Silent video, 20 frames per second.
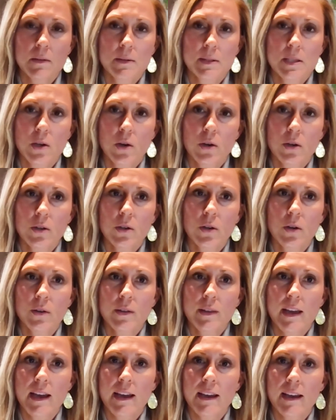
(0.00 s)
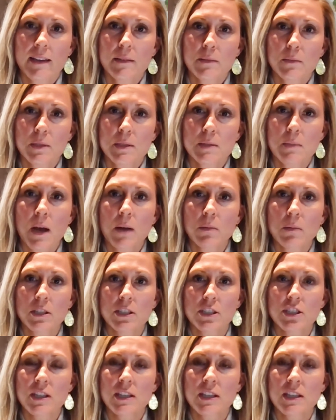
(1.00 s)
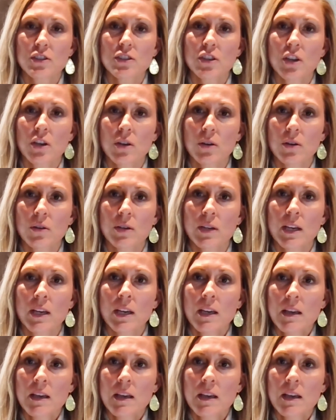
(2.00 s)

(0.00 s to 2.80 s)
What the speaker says: article that was published that showed